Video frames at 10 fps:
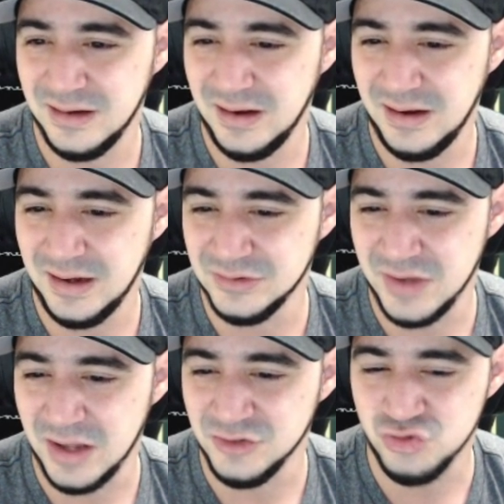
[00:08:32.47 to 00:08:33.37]
I don't
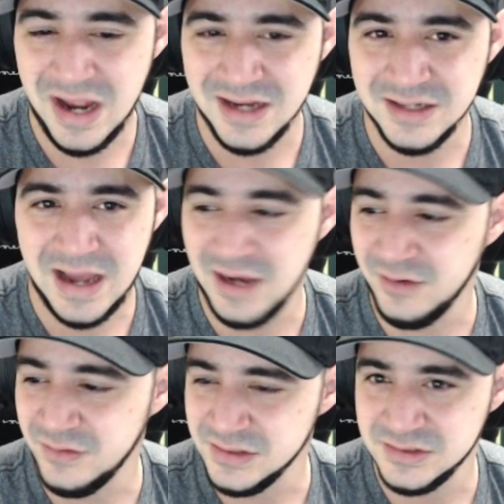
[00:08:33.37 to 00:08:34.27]
get Dragon
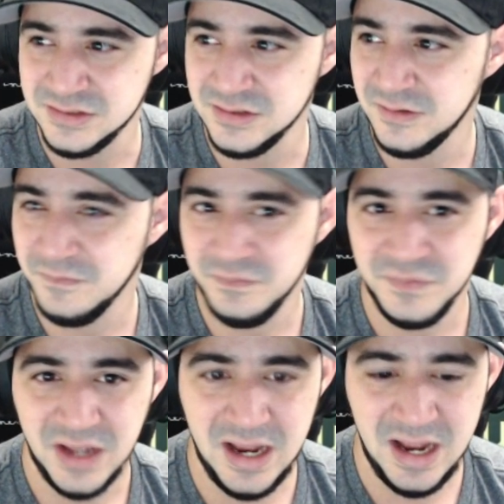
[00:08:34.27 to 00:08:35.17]
Iris.
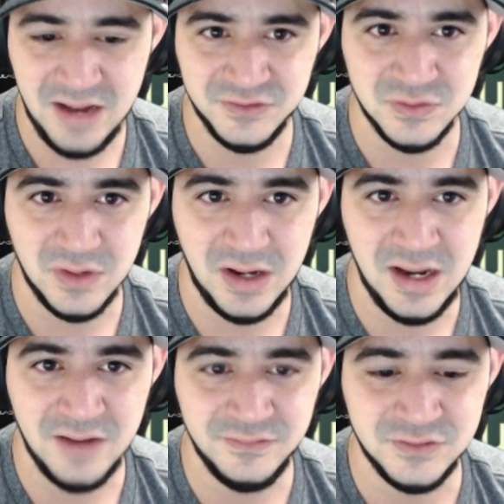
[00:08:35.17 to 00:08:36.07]
I have to
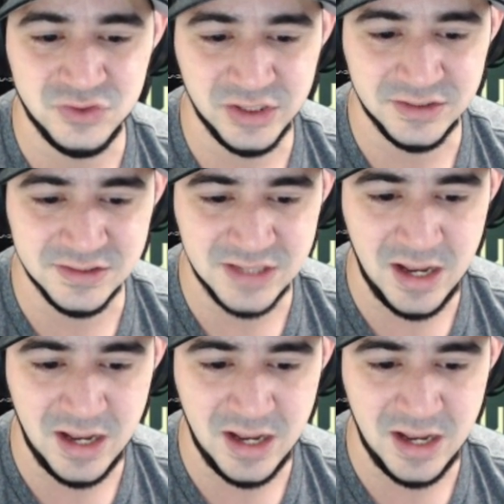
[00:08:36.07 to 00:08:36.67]
check this out. I